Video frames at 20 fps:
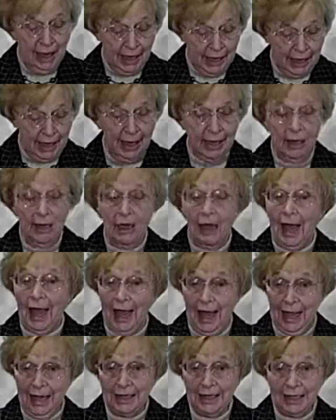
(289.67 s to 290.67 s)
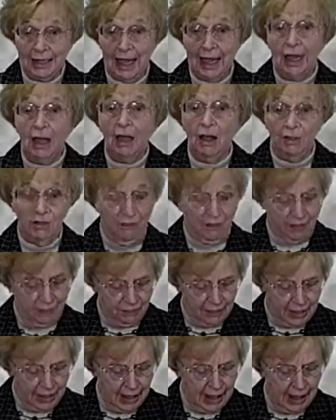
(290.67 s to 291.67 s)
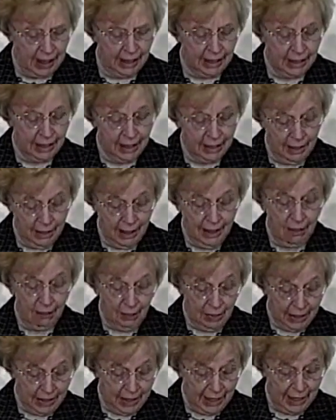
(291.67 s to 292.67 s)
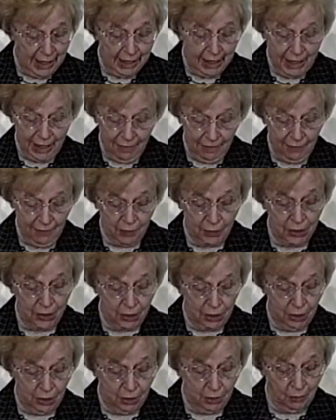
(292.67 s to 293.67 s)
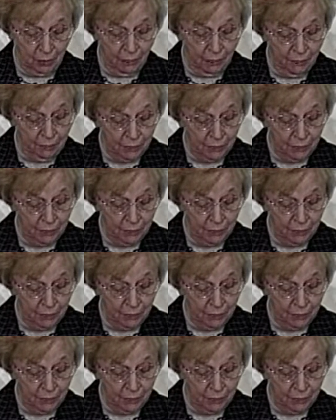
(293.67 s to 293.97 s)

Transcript: in Isaiah 59, beginning in verse 2